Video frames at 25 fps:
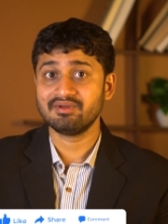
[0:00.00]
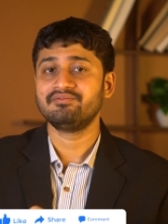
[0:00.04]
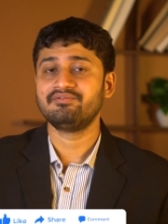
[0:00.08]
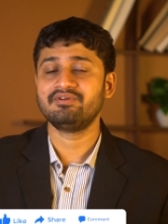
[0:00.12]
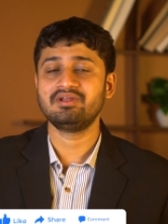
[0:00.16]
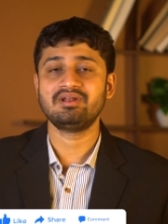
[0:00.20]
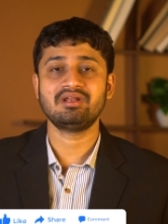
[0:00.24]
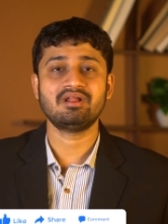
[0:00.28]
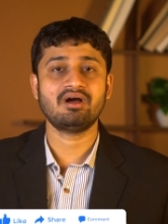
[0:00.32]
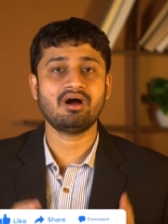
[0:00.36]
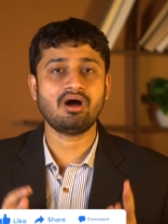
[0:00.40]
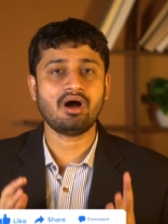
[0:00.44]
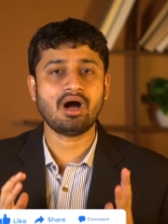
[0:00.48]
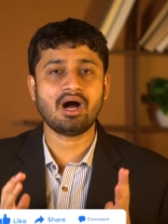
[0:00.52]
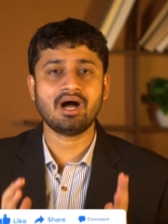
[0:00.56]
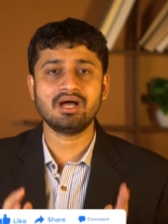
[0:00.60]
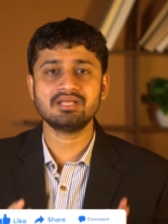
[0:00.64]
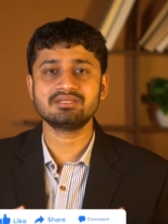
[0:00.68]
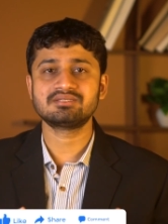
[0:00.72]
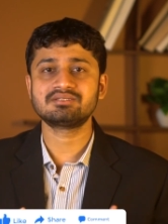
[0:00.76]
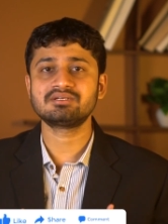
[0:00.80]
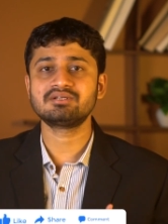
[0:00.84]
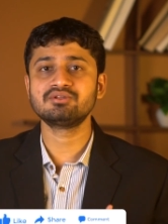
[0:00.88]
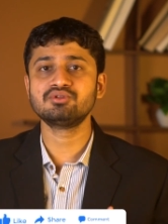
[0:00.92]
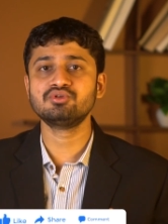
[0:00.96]
We'll
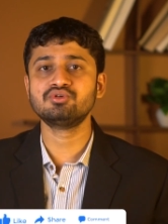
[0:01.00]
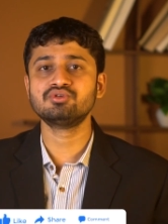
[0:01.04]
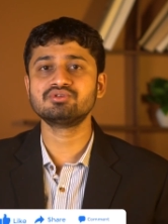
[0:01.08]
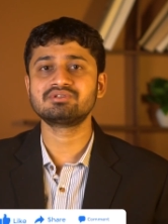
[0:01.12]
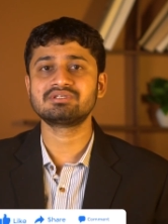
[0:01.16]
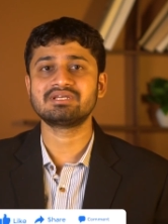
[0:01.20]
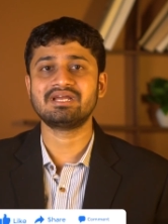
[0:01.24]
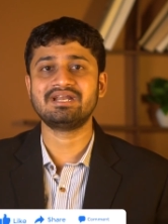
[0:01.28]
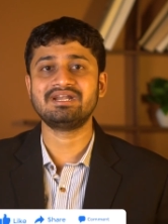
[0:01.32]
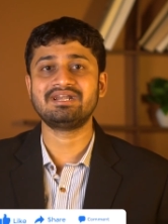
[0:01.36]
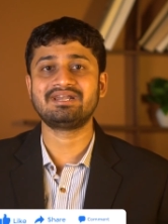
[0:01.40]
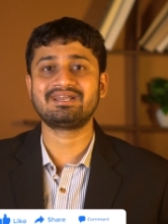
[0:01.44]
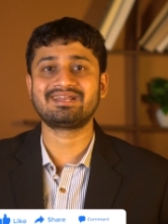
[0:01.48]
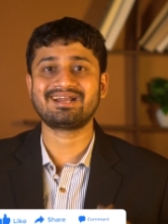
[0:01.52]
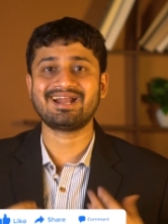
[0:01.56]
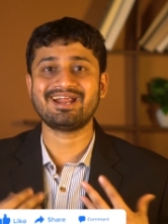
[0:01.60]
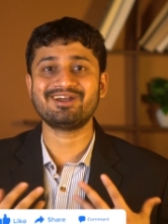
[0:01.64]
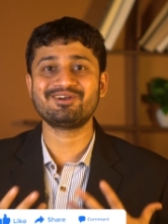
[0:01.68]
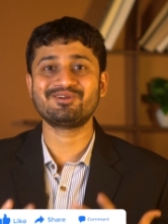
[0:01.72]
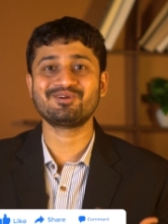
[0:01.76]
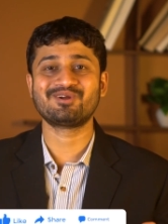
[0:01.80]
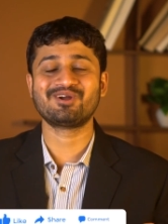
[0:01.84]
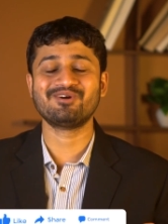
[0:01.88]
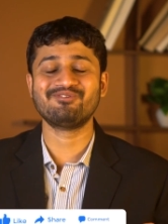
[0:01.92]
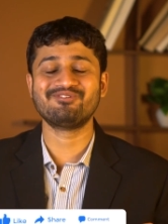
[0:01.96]
answer those and try
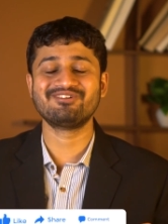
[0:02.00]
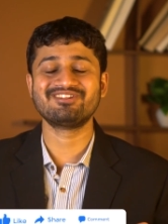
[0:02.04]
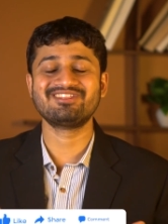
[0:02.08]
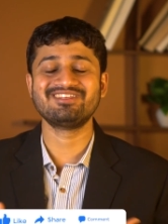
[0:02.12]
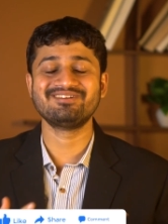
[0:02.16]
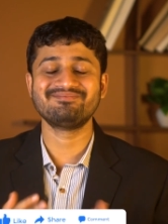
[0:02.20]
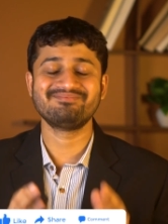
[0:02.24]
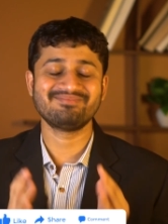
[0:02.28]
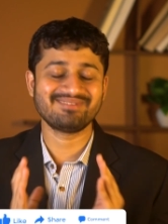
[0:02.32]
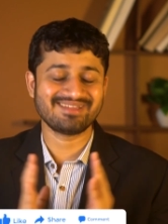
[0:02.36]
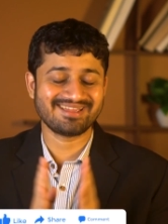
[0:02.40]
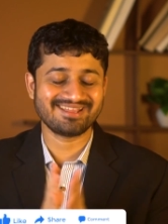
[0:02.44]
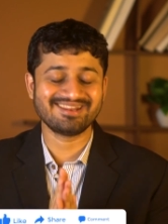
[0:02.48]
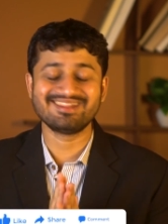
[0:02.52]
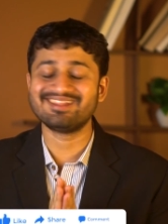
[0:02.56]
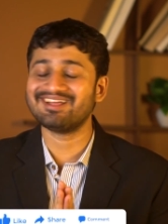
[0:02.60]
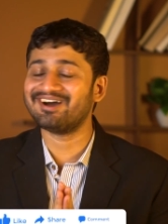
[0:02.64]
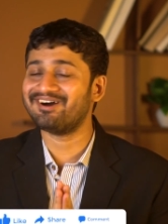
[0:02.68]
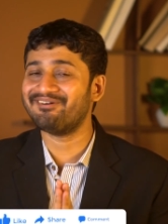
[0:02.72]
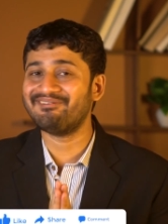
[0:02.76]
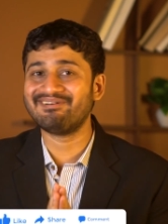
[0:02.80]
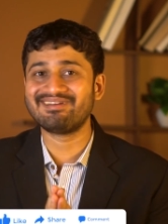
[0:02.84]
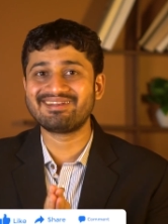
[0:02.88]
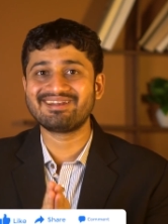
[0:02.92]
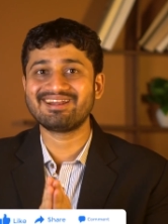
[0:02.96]
to cover them in
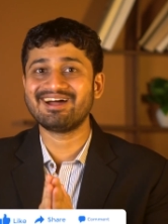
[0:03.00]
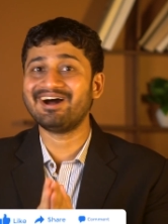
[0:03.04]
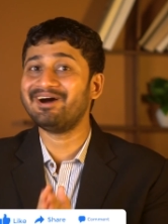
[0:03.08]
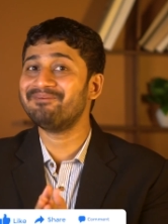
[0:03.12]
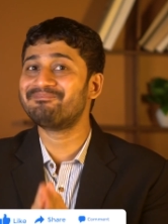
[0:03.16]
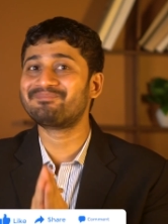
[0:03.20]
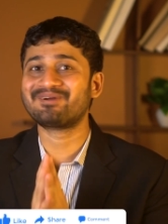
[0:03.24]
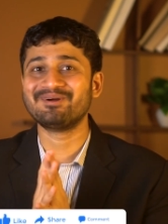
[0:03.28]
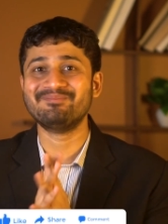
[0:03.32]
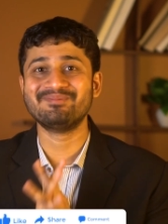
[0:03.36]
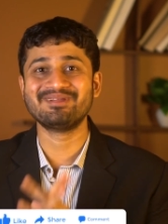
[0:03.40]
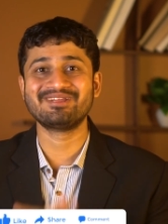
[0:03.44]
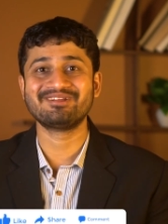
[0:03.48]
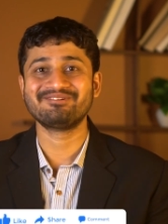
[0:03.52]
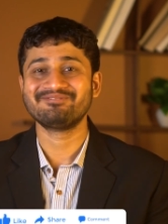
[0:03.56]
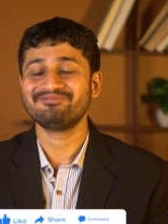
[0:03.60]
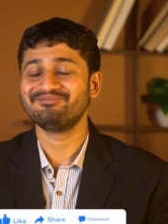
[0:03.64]
our upcoming